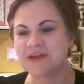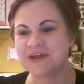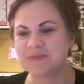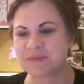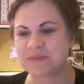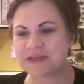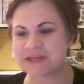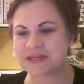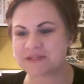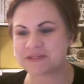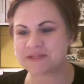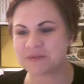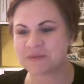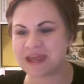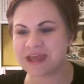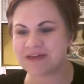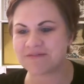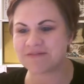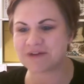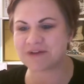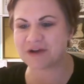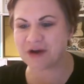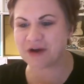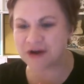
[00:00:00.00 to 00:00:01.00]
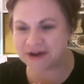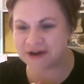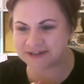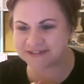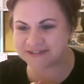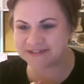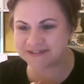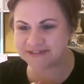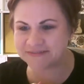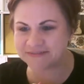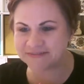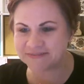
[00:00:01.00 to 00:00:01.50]
because we have an
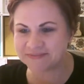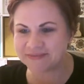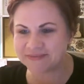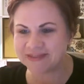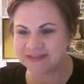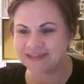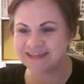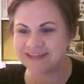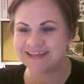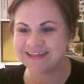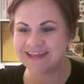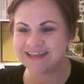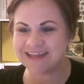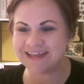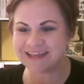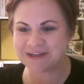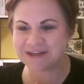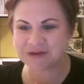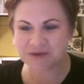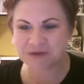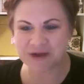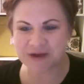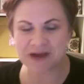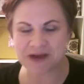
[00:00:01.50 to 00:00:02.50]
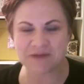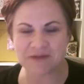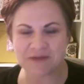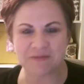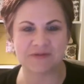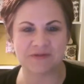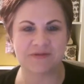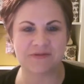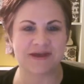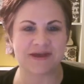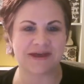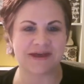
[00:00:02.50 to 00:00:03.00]
awesome,
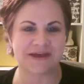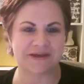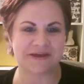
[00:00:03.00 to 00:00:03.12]
incredible